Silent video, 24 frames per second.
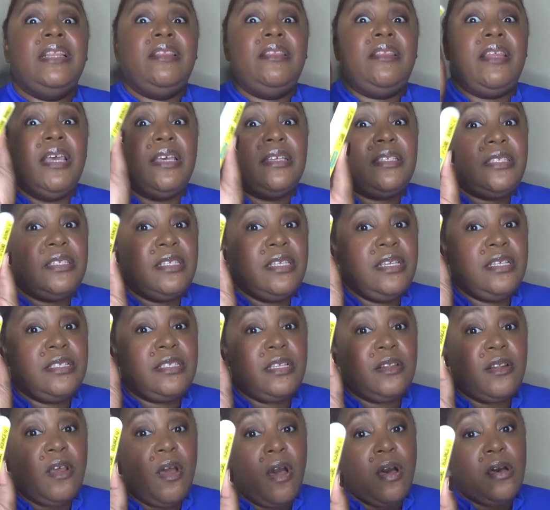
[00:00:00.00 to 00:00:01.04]
this is
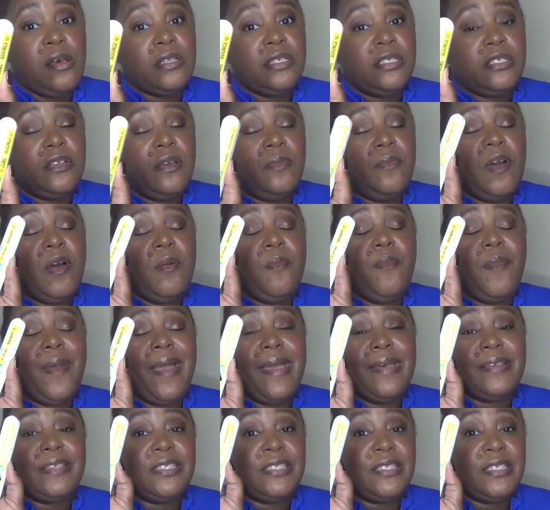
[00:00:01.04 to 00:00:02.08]
an awesome
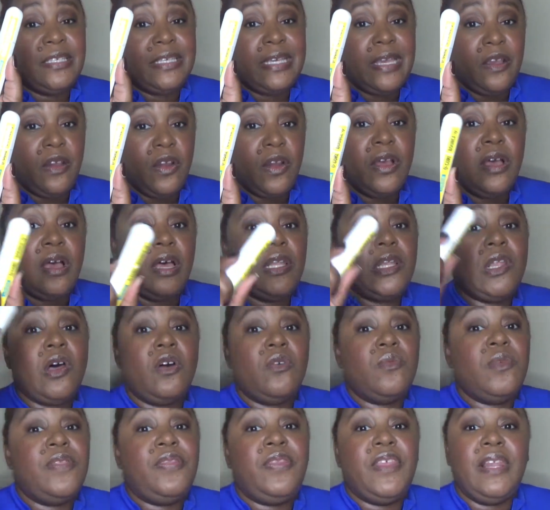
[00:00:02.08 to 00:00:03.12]
mascara
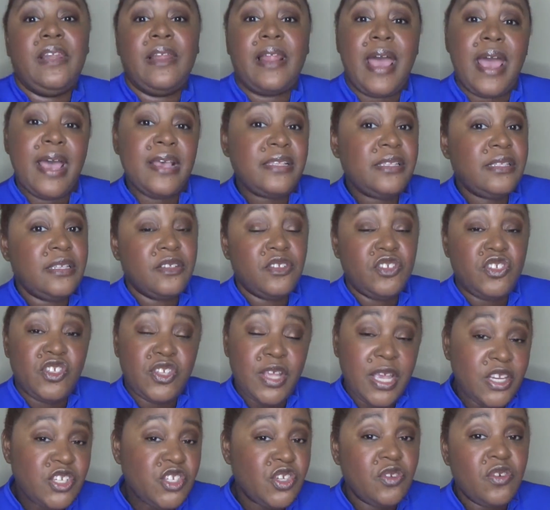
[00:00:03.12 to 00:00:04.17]
along with the Lash
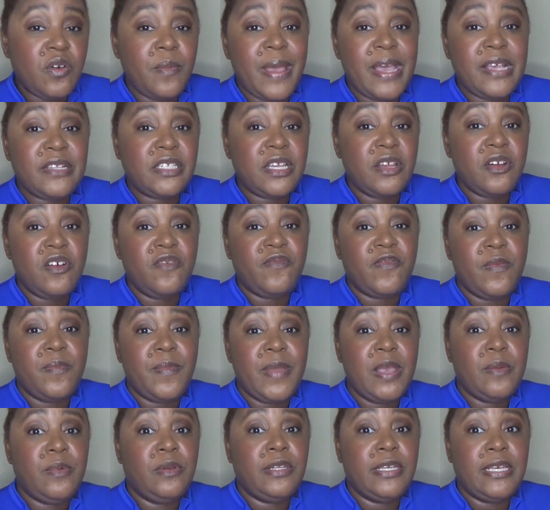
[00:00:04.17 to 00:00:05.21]
Sensational mascara from
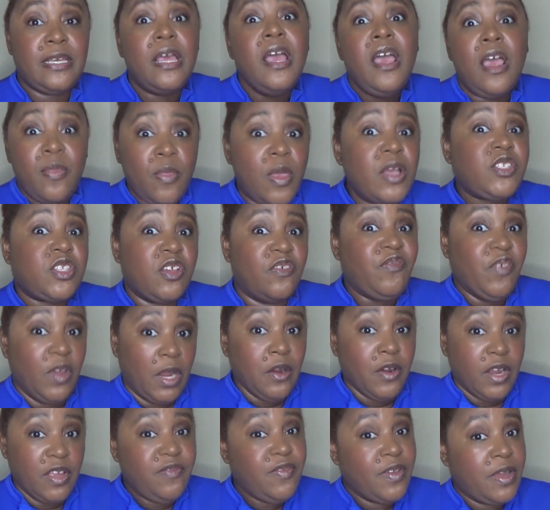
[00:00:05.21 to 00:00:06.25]
Maybelline that's a
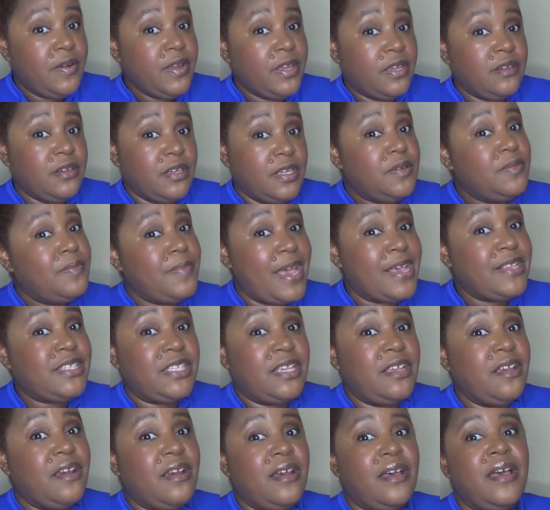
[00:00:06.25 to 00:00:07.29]
very very good
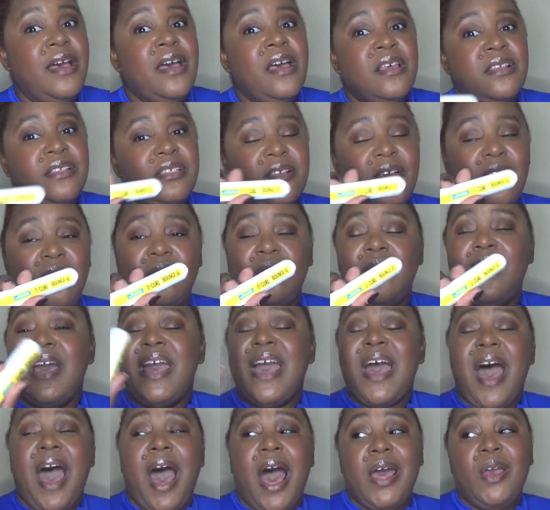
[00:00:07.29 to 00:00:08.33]
mascara so
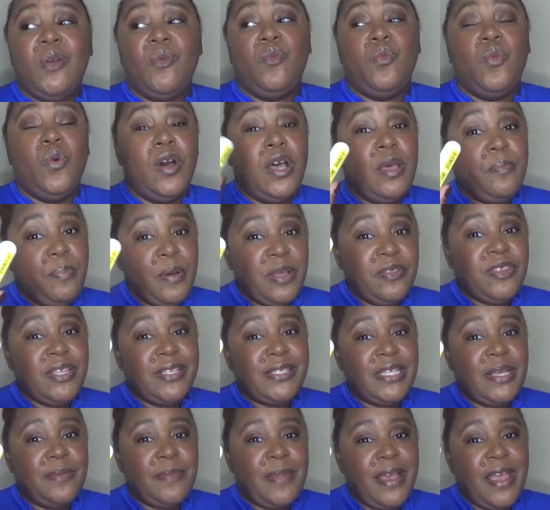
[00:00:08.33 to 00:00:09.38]
I would put
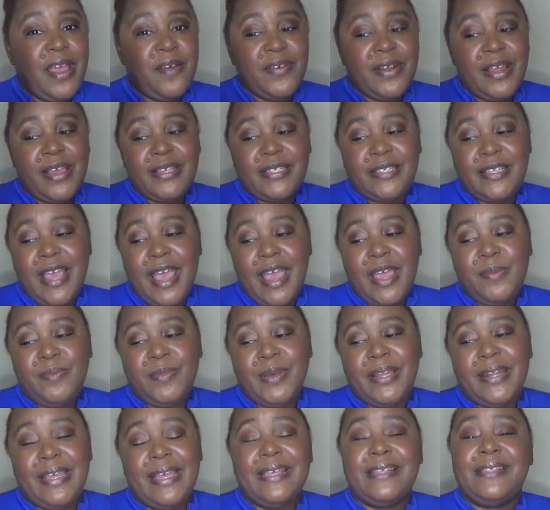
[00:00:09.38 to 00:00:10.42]
this in my everyday stack
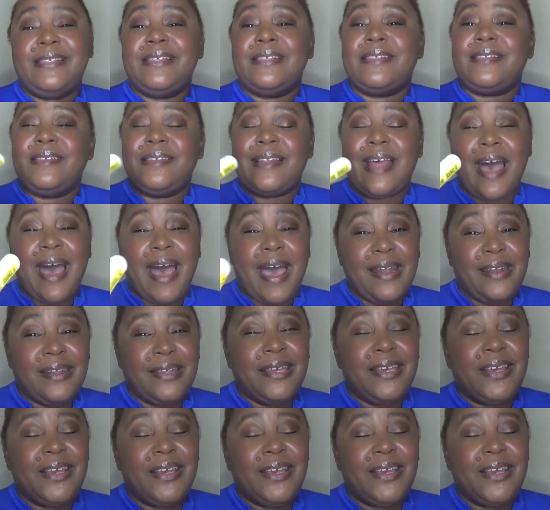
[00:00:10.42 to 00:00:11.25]
but it's just not